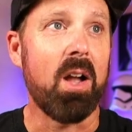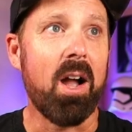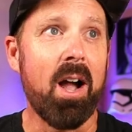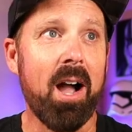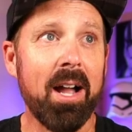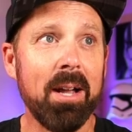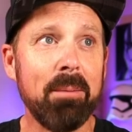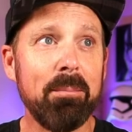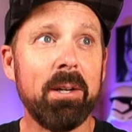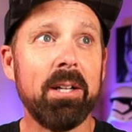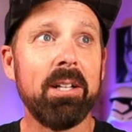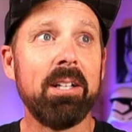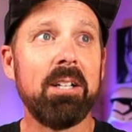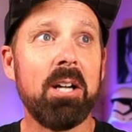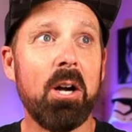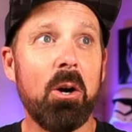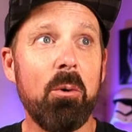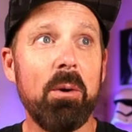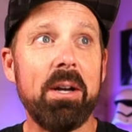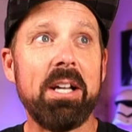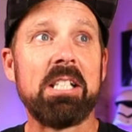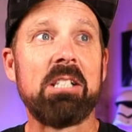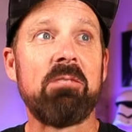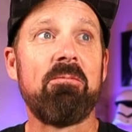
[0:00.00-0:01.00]
I'm gonna
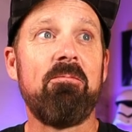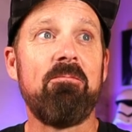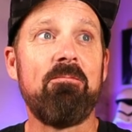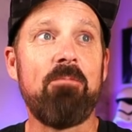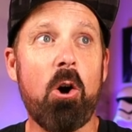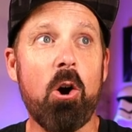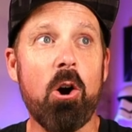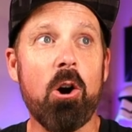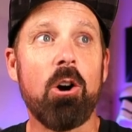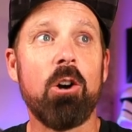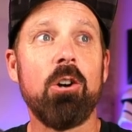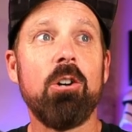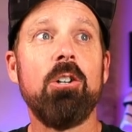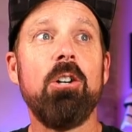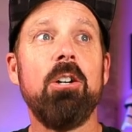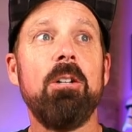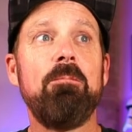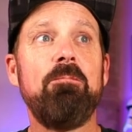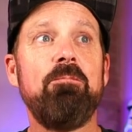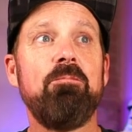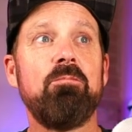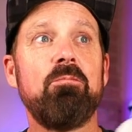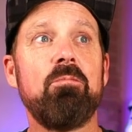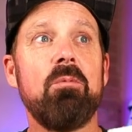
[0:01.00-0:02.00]
go as far,
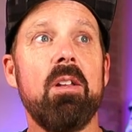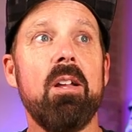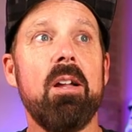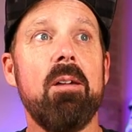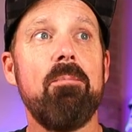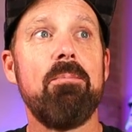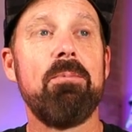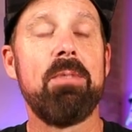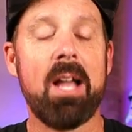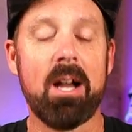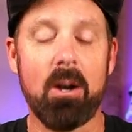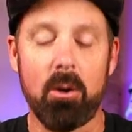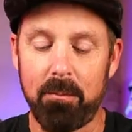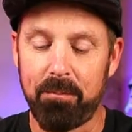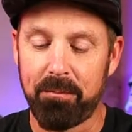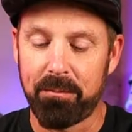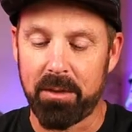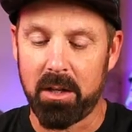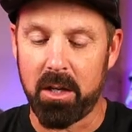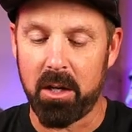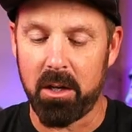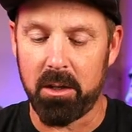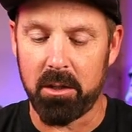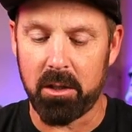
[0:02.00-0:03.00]
now
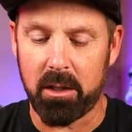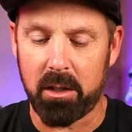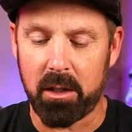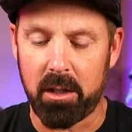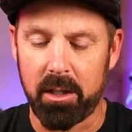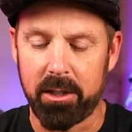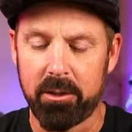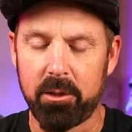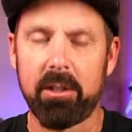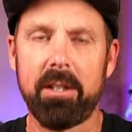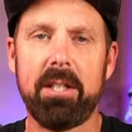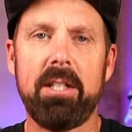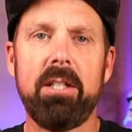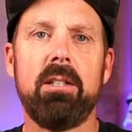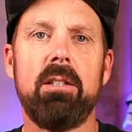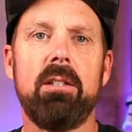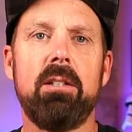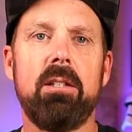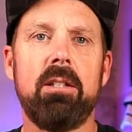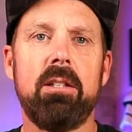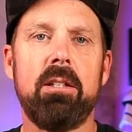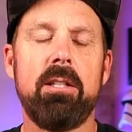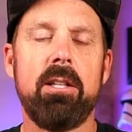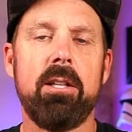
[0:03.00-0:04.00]
clearly
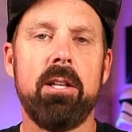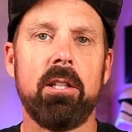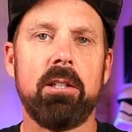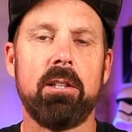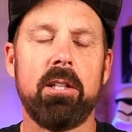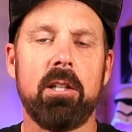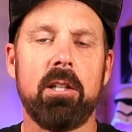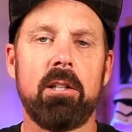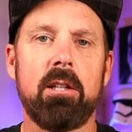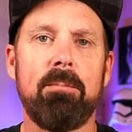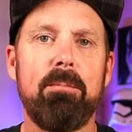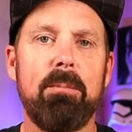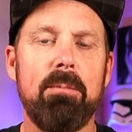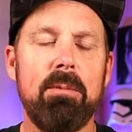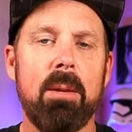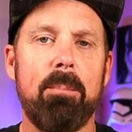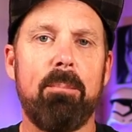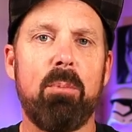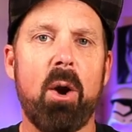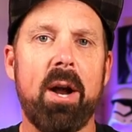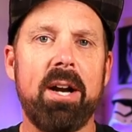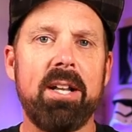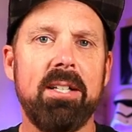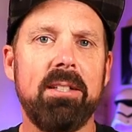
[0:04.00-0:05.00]
the, the, the
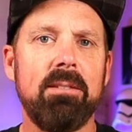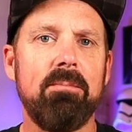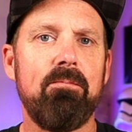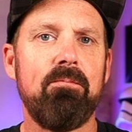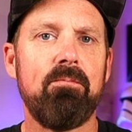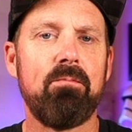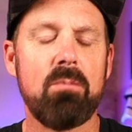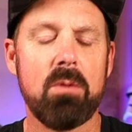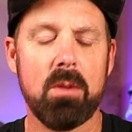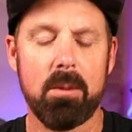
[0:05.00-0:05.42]
breading